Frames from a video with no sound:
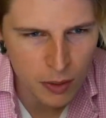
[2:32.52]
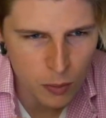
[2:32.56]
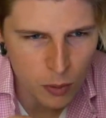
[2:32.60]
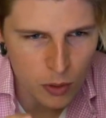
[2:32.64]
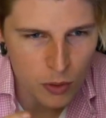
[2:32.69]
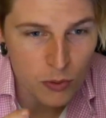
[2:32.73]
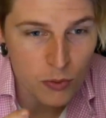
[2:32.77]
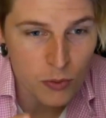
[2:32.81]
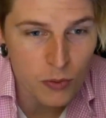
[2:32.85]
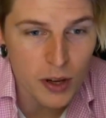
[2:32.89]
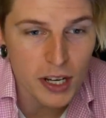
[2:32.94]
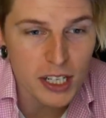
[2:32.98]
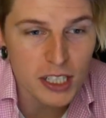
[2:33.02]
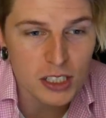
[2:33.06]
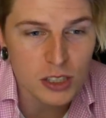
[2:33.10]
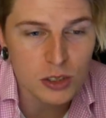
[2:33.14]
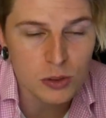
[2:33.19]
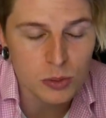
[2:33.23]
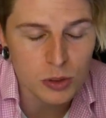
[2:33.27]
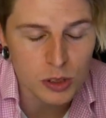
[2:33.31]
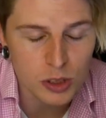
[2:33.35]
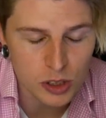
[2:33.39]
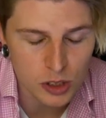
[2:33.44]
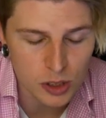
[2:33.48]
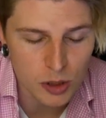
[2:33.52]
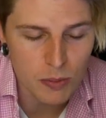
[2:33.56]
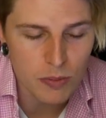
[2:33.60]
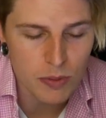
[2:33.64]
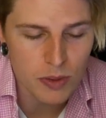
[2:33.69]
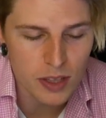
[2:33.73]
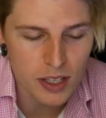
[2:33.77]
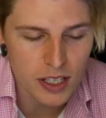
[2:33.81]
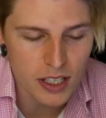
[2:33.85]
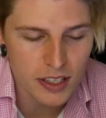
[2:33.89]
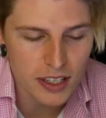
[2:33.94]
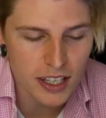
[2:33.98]
we're faced with
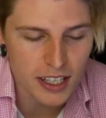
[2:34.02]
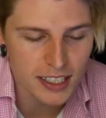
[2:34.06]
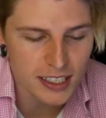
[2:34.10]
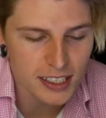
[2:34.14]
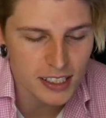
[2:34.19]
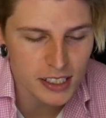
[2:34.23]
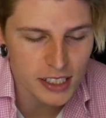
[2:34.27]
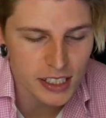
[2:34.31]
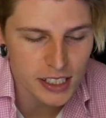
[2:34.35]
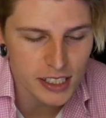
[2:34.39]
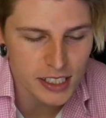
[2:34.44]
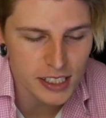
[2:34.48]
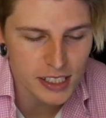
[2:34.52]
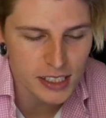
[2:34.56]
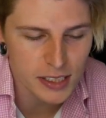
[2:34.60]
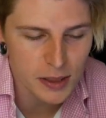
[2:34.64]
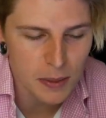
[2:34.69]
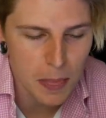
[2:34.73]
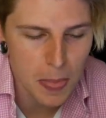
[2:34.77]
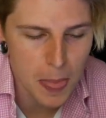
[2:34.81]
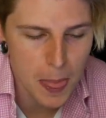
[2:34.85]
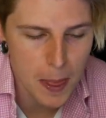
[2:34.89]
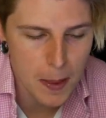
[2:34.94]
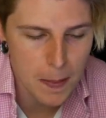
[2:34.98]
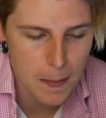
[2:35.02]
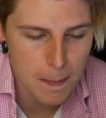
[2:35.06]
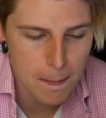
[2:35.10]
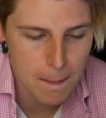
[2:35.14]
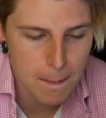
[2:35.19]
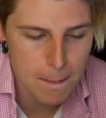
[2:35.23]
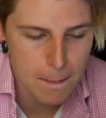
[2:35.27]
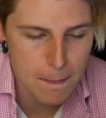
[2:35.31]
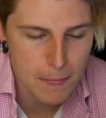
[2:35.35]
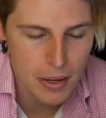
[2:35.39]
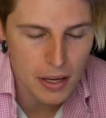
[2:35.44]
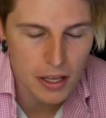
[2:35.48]
something that's just,
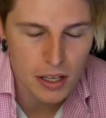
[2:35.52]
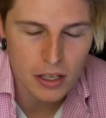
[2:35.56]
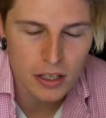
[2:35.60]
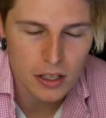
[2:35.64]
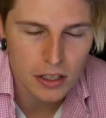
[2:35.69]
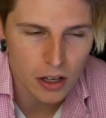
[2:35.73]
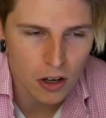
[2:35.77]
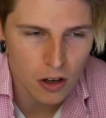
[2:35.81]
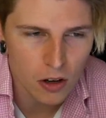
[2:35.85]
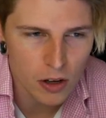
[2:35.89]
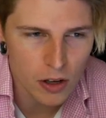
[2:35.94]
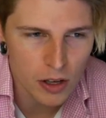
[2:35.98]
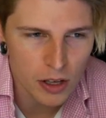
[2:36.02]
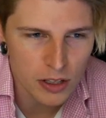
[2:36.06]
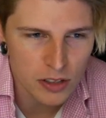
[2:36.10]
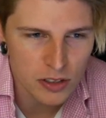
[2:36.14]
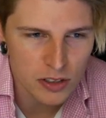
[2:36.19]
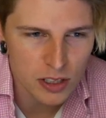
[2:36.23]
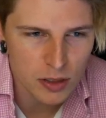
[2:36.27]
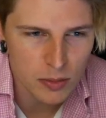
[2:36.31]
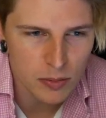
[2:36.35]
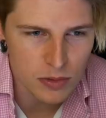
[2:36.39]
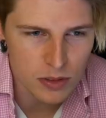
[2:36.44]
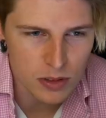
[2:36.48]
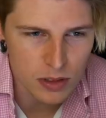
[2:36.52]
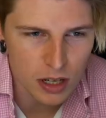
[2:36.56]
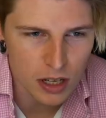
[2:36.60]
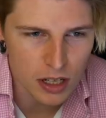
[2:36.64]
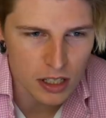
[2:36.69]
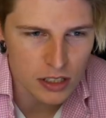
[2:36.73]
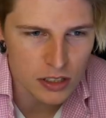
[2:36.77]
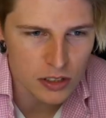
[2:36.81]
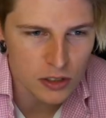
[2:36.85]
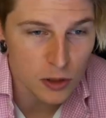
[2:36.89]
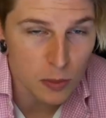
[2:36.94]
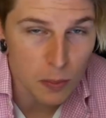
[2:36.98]
it seems
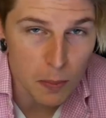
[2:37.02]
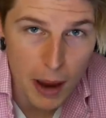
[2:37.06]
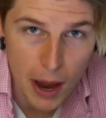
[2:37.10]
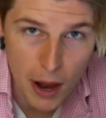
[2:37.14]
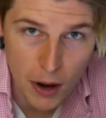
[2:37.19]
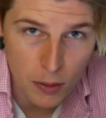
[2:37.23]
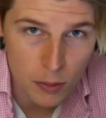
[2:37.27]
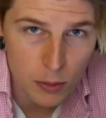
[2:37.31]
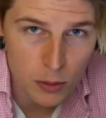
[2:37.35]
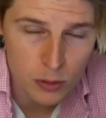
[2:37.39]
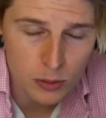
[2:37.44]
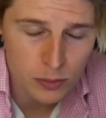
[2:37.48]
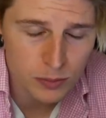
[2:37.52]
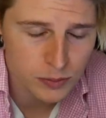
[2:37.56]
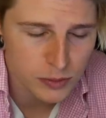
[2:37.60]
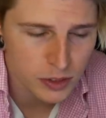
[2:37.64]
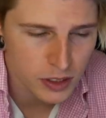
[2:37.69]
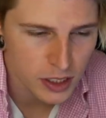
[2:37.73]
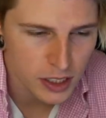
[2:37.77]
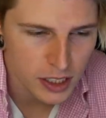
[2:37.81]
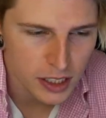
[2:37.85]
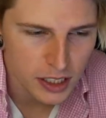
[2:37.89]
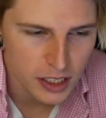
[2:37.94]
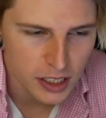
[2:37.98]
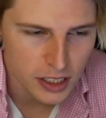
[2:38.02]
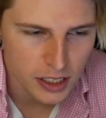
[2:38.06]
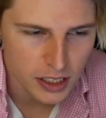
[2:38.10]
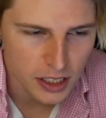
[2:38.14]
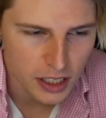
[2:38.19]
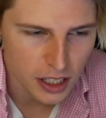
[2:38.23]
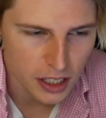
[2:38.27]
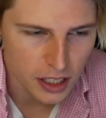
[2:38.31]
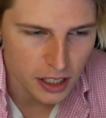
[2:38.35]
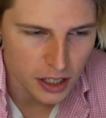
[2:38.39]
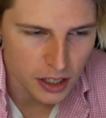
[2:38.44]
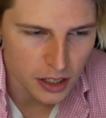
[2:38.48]
insurmountable,
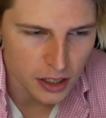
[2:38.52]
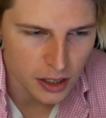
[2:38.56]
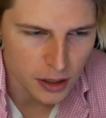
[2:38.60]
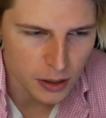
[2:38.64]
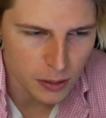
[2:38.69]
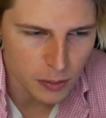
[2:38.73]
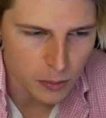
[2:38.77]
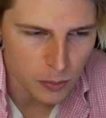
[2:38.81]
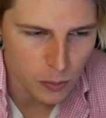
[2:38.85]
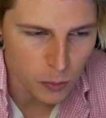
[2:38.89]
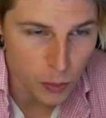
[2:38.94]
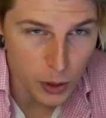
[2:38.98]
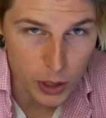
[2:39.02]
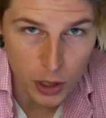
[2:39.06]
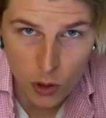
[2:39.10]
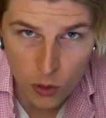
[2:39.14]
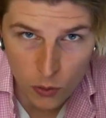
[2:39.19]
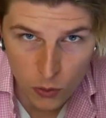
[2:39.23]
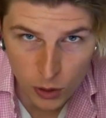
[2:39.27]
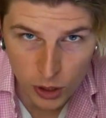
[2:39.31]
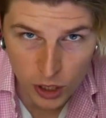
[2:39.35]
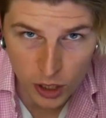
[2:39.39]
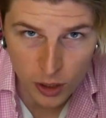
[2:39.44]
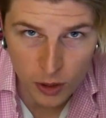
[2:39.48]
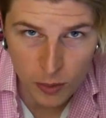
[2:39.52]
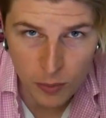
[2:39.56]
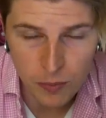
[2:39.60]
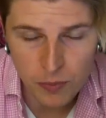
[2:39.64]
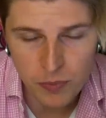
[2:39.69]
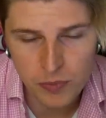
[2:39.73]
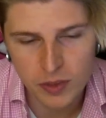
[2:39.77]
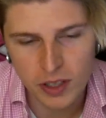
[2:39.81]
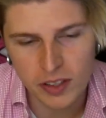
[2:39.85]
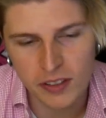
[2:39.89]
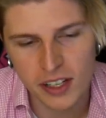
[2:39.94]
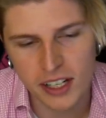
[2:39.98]
we overcome.
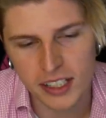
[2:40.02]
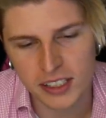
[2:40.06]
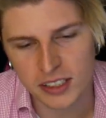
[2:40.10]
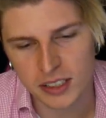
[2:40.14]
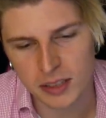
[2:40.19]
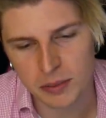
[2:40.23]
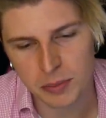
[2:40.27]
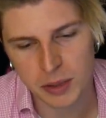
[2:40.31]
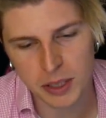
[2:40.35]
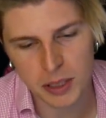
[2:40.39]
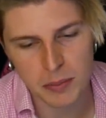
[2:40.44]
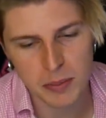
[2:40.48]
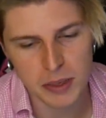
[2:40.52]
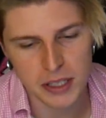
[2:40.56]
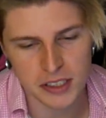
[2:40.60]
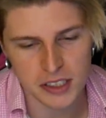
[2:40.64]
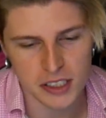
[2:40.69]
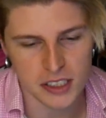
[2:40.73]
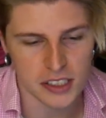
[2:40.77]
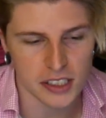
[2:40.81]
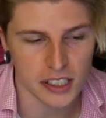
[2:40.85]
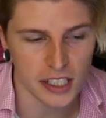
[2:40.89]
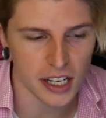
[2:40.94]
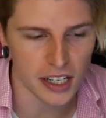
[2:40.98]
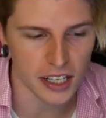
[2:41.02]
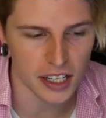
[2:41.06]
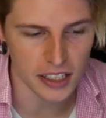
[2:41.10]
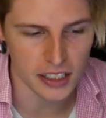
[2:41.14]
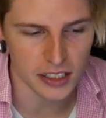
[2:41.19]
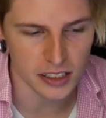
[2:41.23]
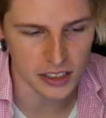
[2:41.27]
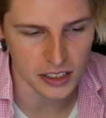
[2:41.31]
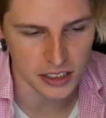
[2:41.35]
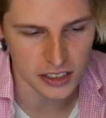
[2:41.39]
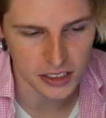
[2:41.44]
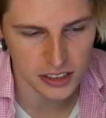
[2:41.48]
And that's a big message that I
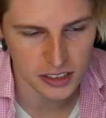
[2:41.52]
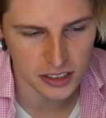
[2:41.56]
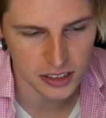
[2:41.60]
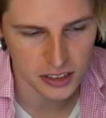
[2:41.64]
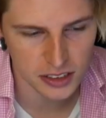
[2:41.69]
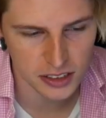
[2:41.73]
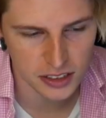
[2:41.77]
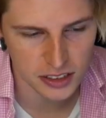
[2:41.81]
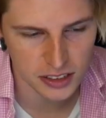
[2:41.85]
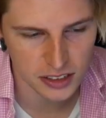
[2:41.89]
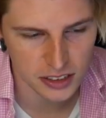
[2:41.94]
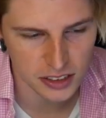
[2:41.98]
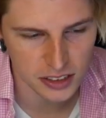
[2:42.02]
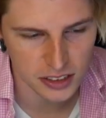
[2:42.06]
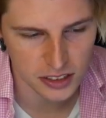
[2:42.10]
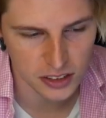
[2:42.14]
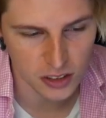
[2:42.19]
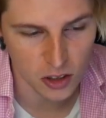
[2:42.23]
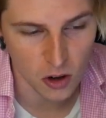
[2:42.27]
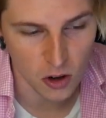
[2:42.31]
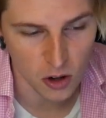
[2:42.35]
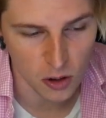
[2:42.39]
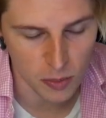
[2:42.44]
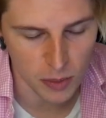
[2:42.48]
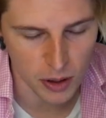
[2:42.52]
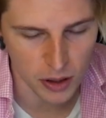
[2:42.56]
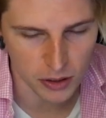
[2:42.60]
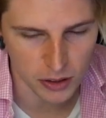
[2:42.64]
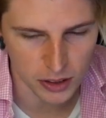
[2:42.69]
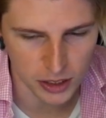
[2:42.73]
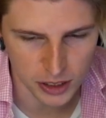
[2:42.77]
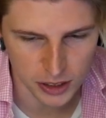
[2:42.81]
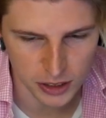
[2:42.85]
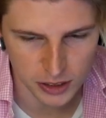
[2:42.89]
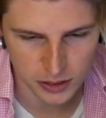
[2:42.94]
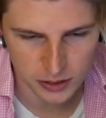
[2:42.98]
like to talk
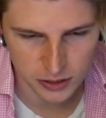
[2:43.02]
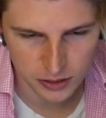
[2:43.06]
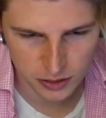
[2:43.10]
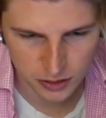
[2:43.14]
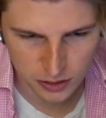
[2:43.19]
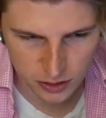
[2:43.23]
about here.